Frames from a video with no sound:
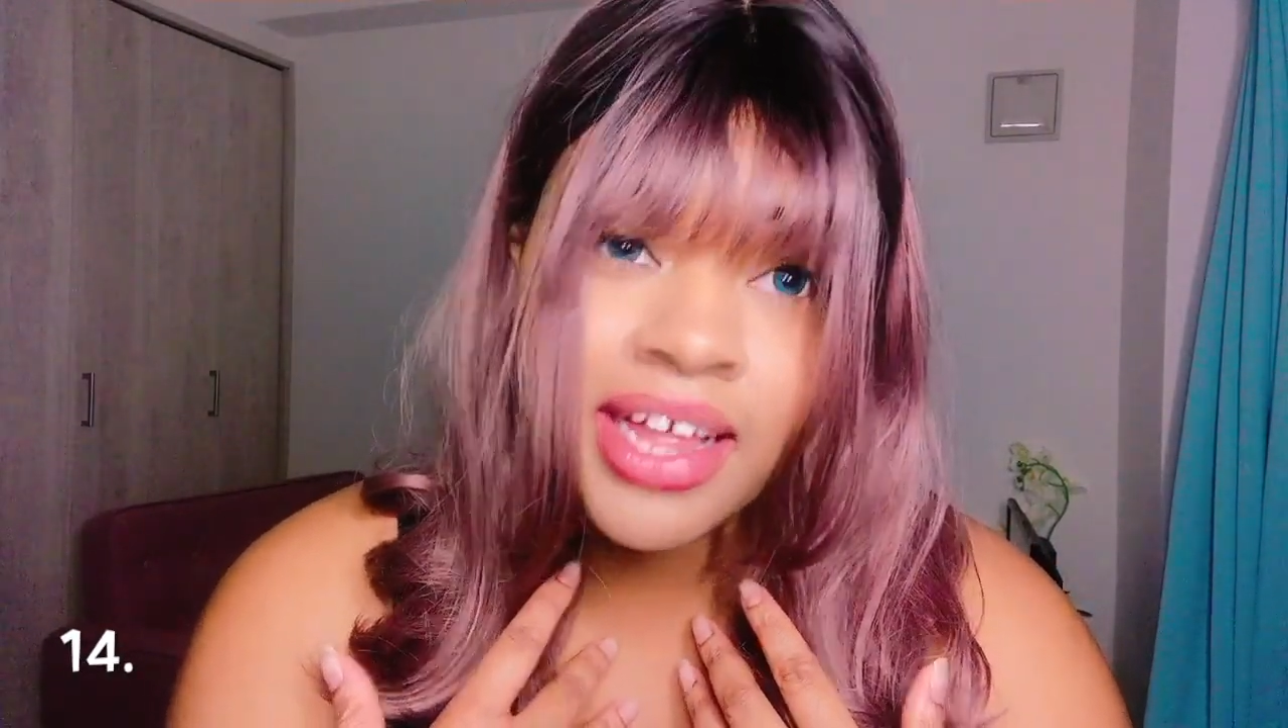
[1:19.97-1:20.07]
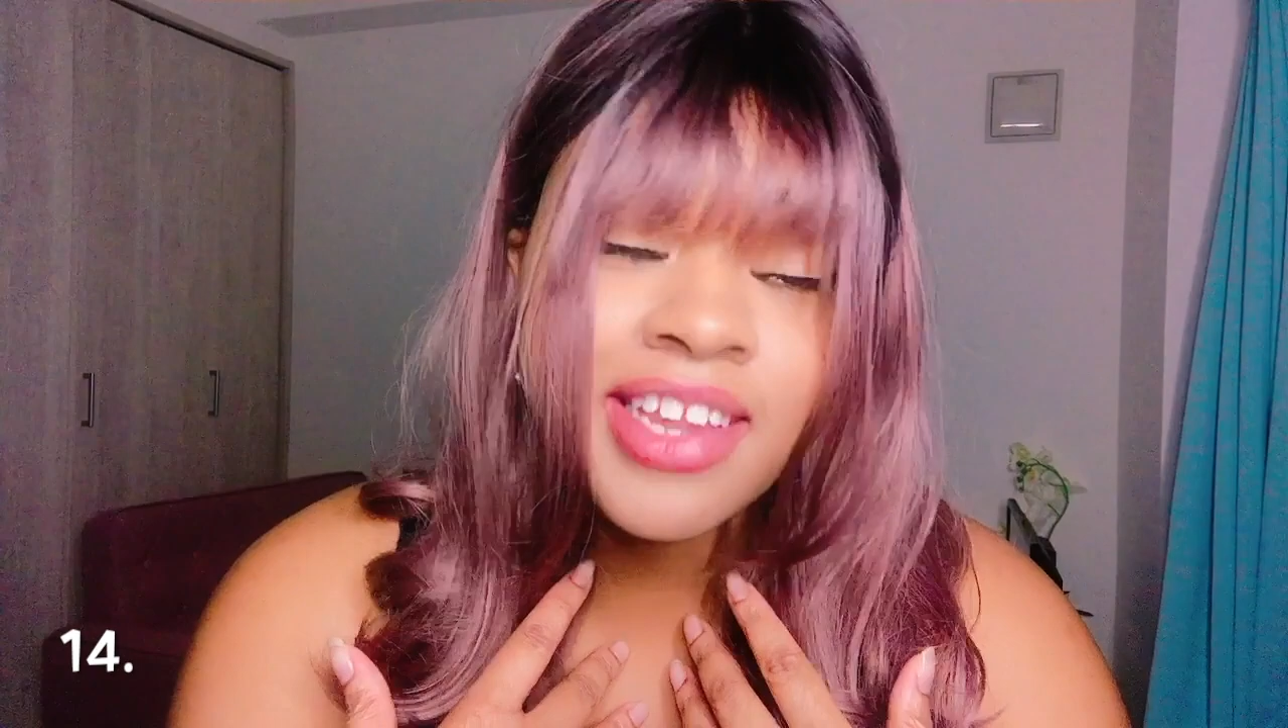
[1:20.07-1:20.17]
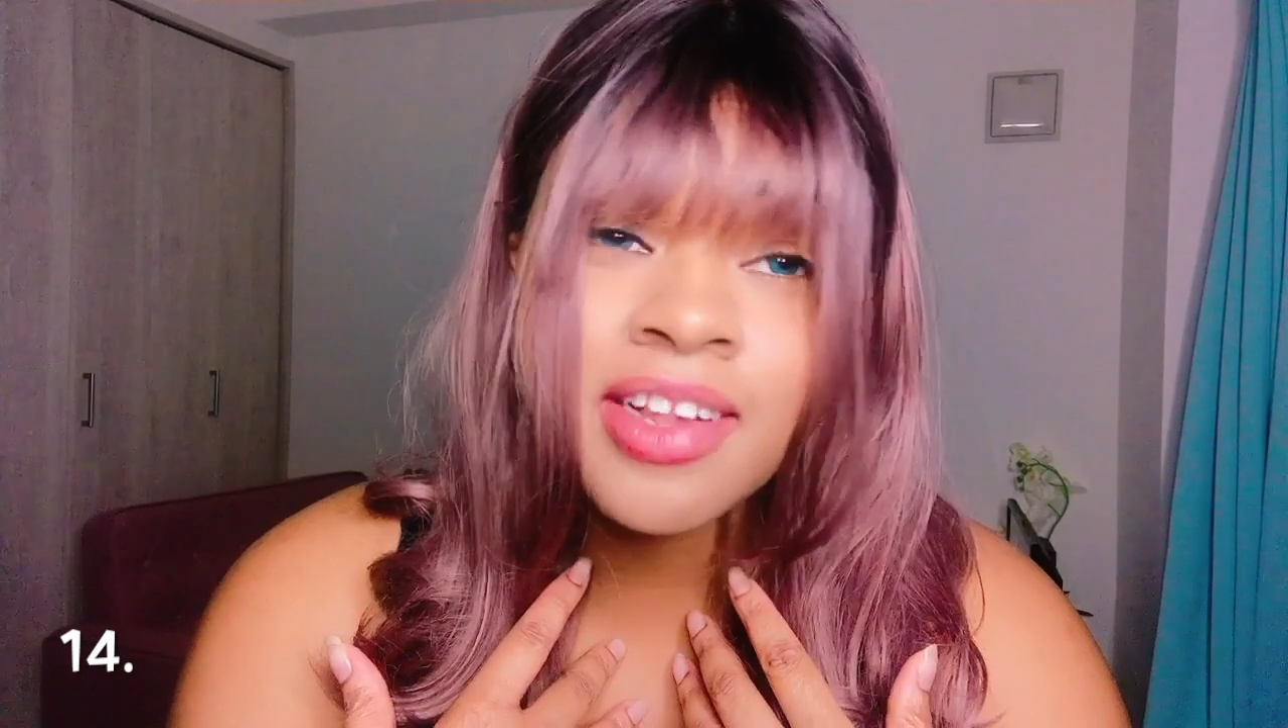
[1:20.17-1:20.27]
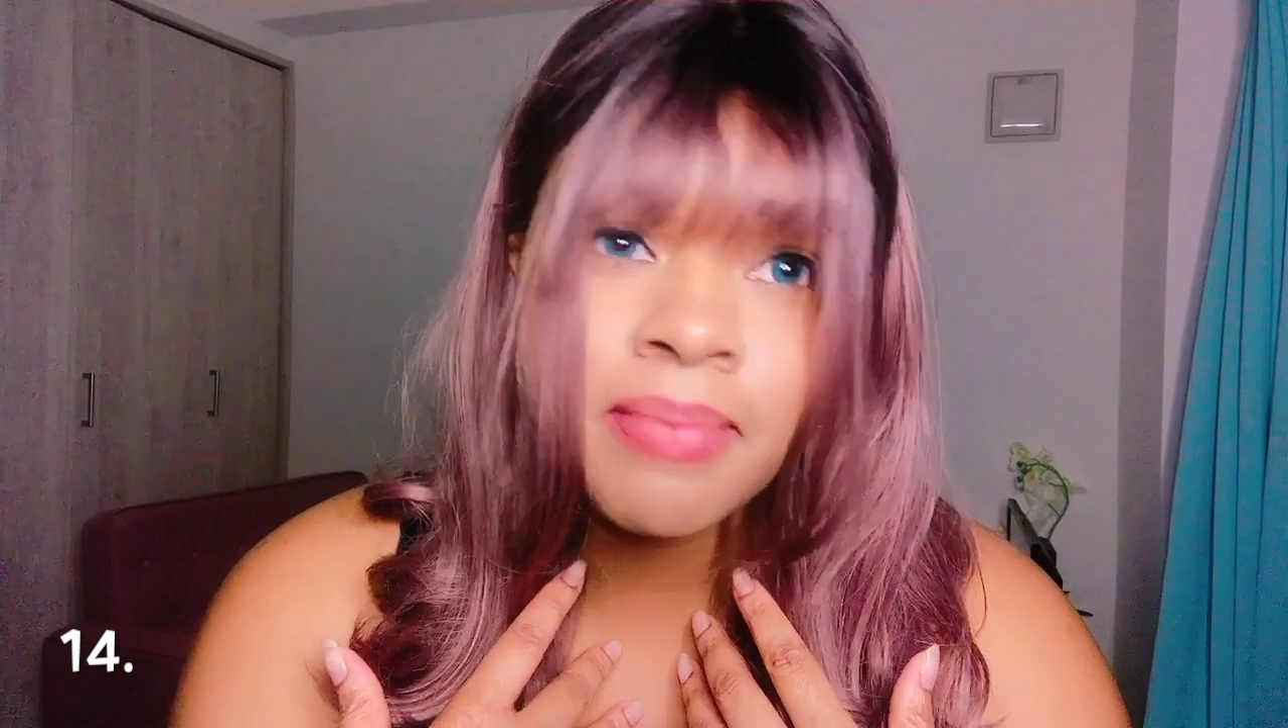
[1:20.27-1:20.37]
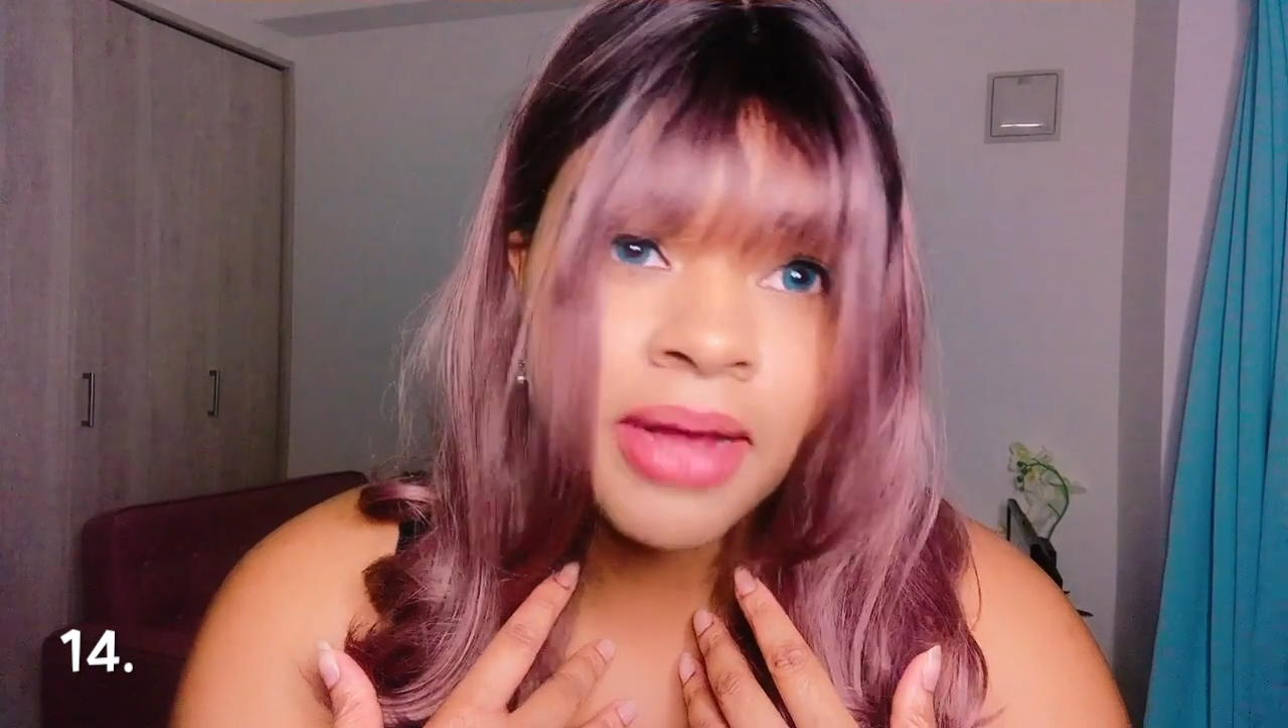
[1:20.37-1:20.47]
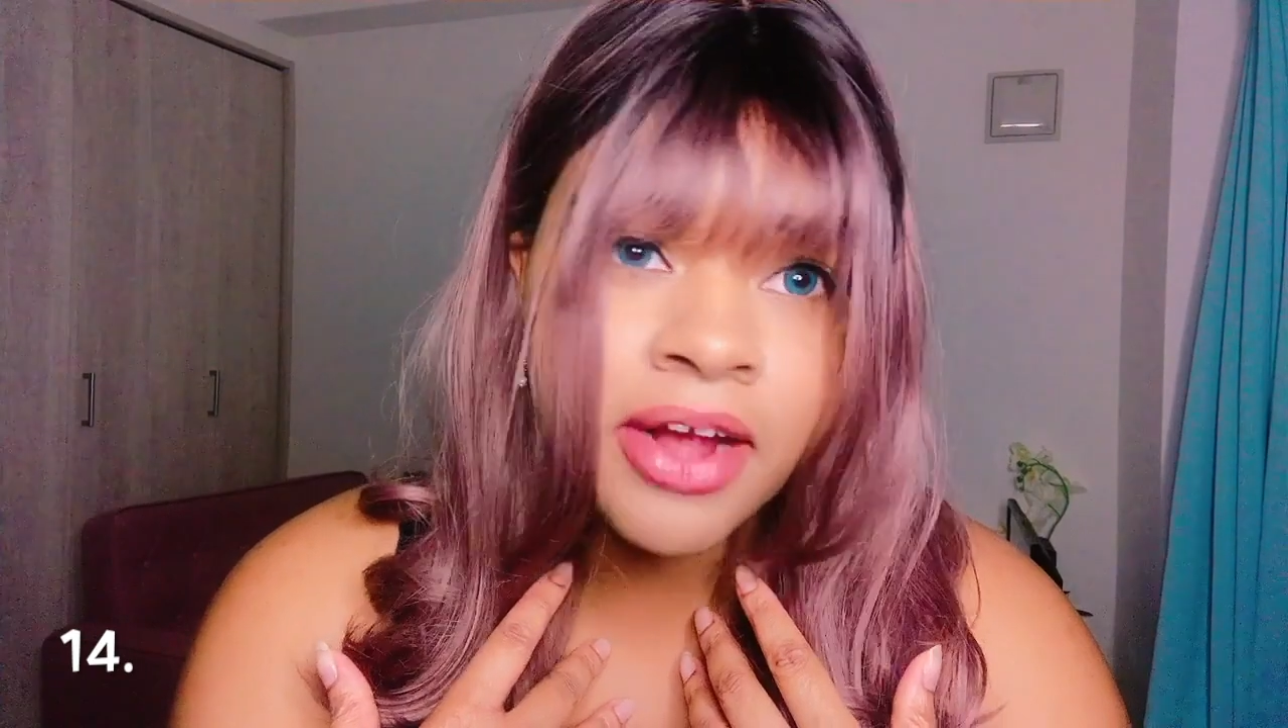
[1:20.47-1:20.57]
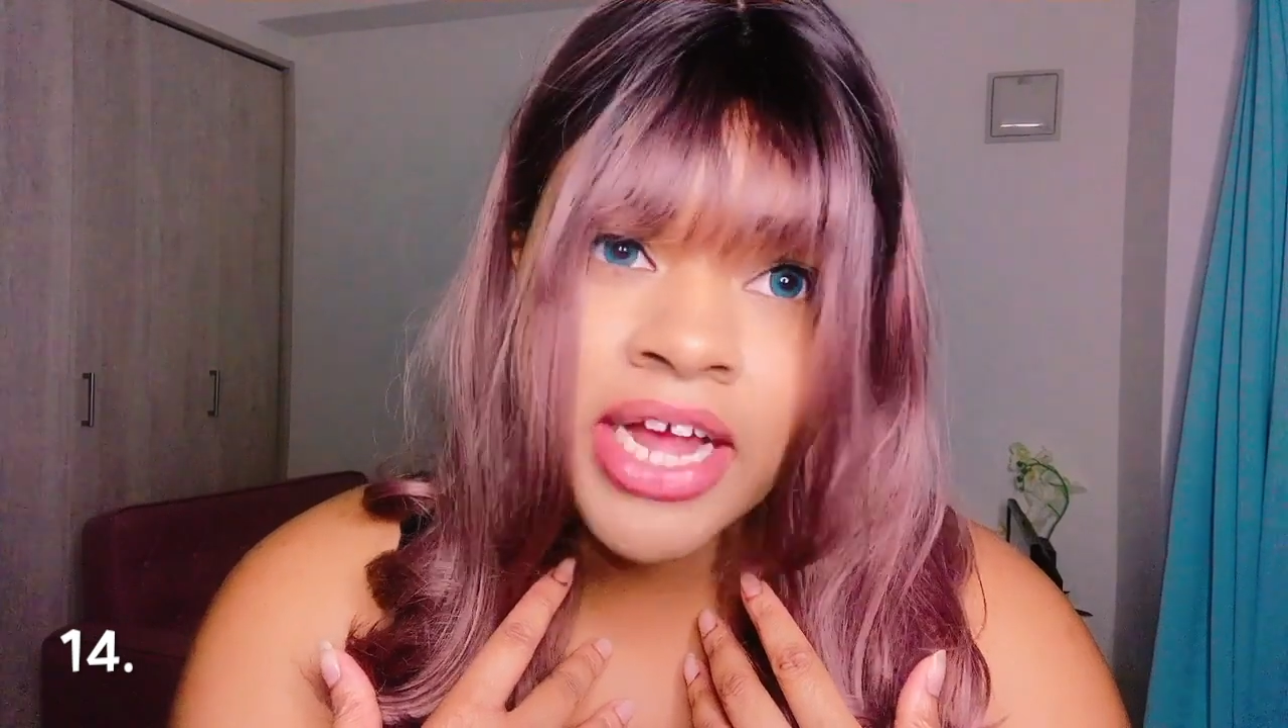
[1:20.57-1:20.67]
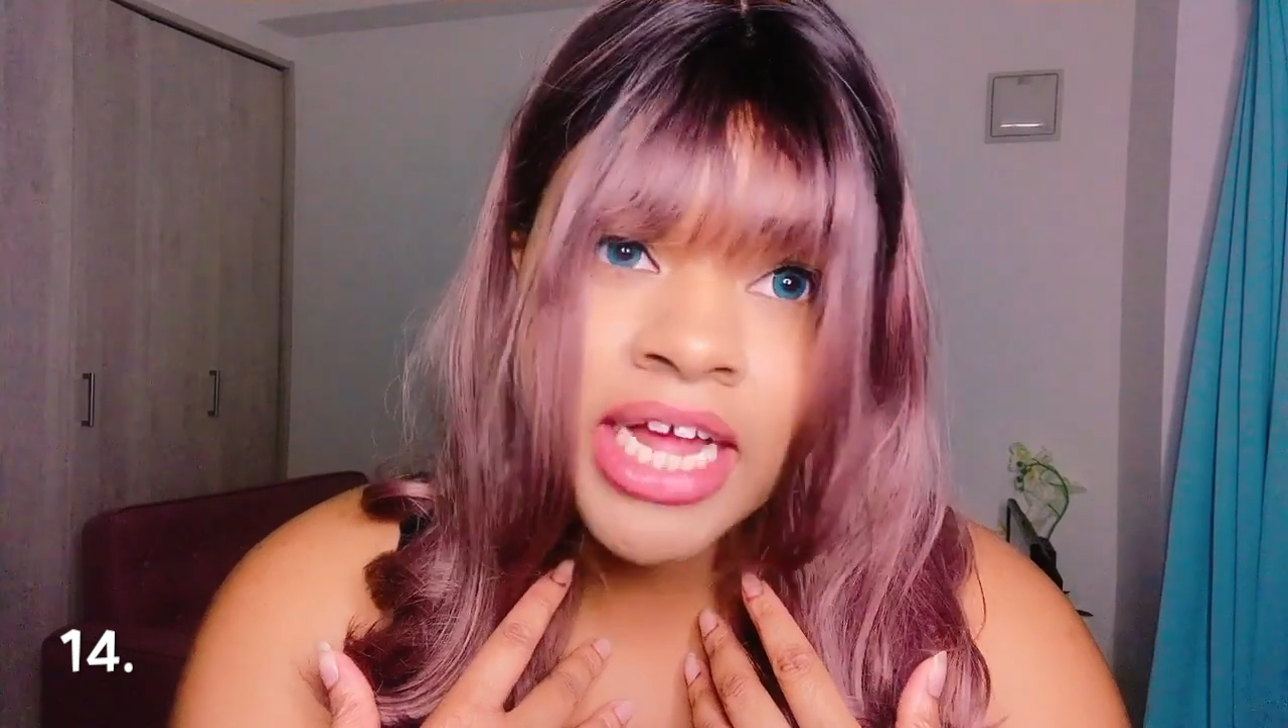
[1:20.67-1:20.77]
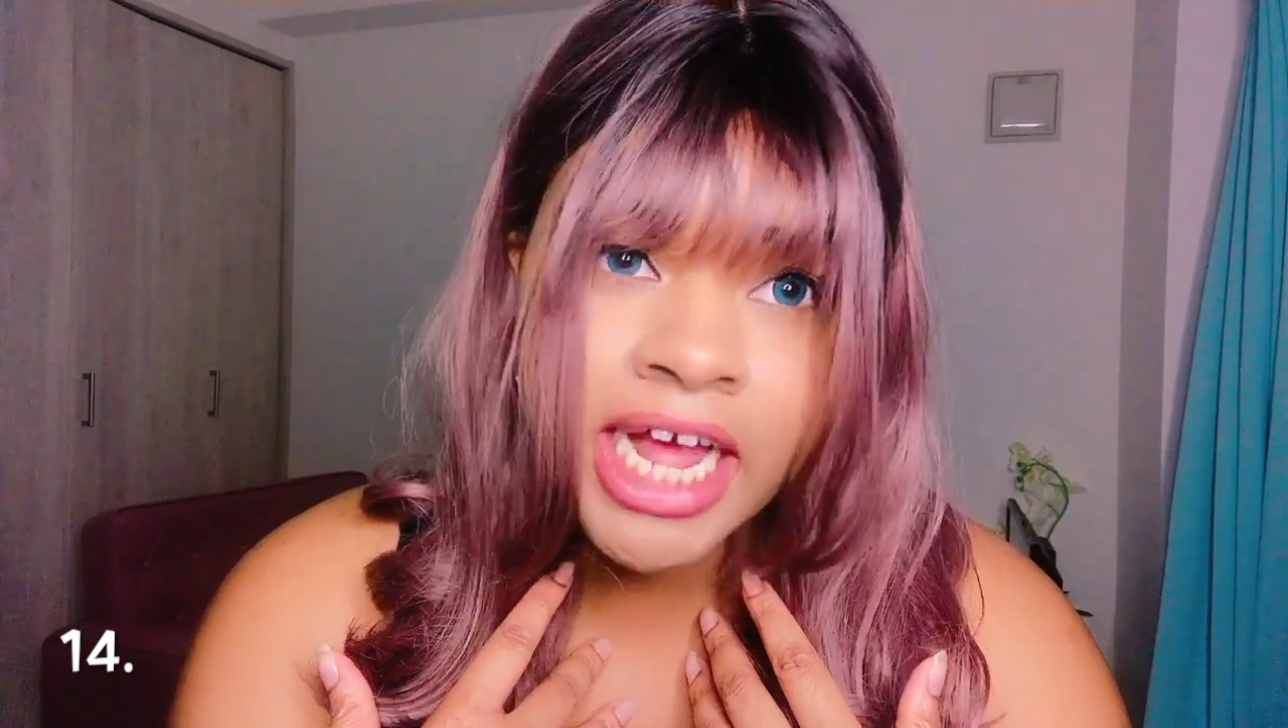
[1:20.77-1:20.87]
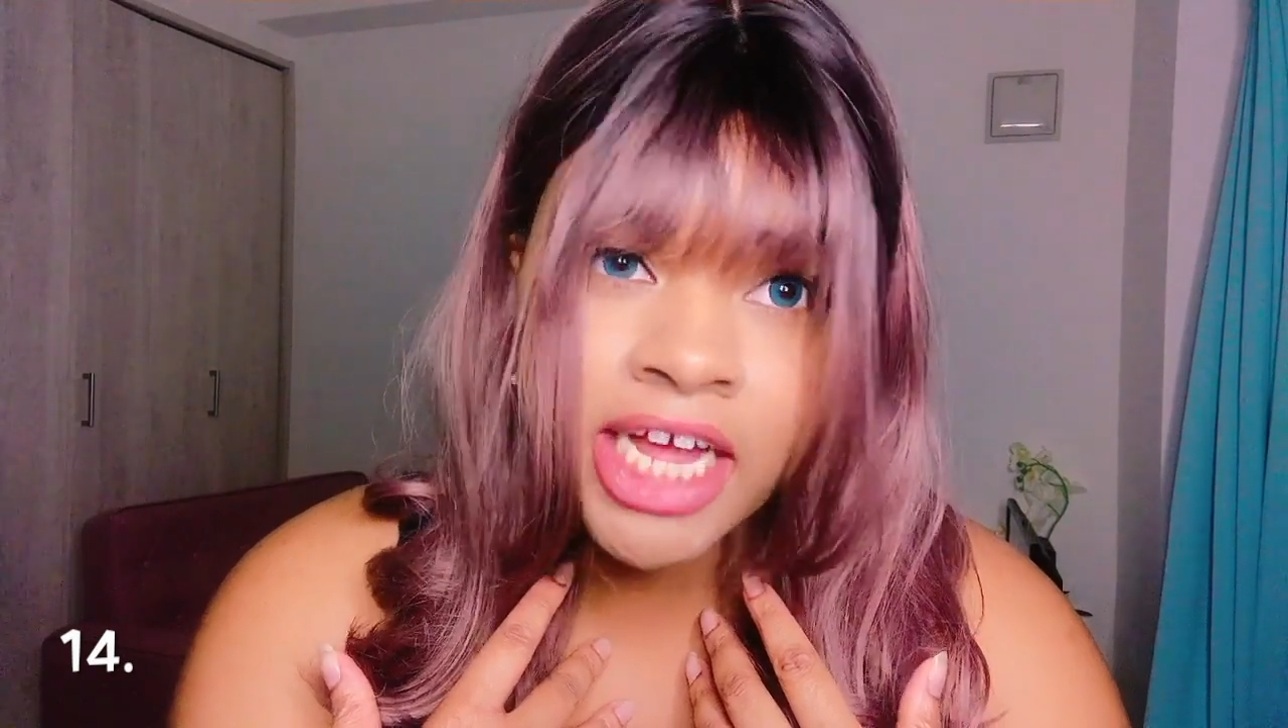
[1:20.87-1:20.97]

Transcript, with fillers: is to marry an